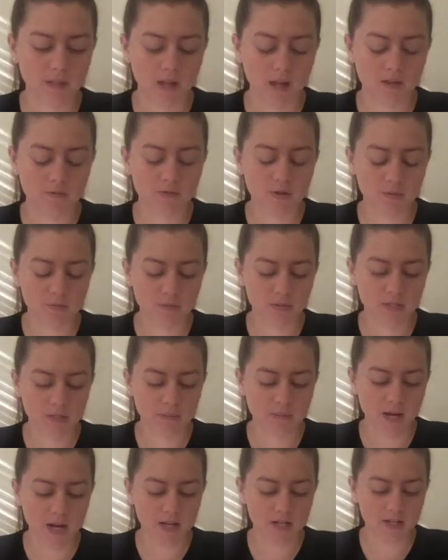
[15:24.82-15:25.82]
I felt really
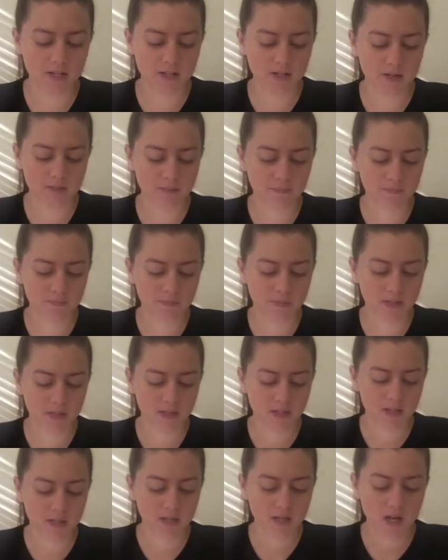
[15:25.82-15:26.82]
bad there.
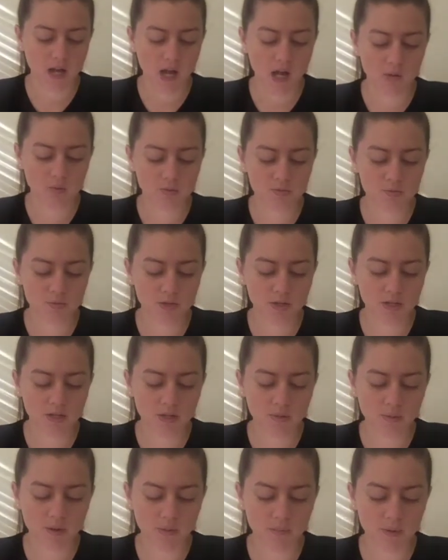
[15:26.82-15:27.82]
I was worrying
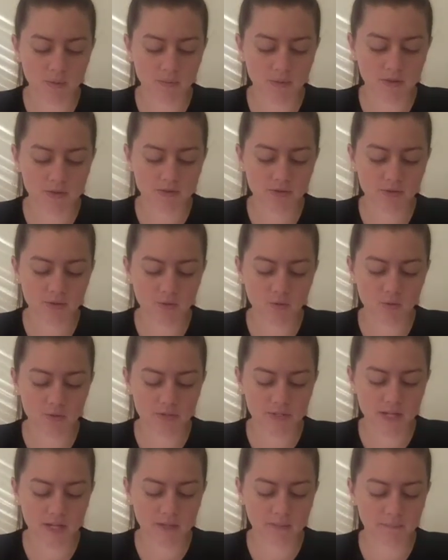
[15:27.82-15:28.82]
about my mother the whole
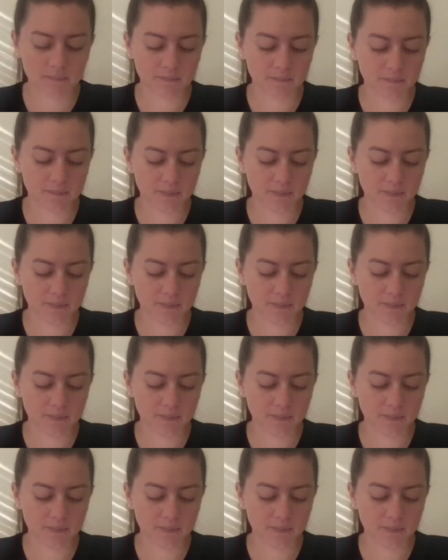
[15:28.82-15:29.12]
time.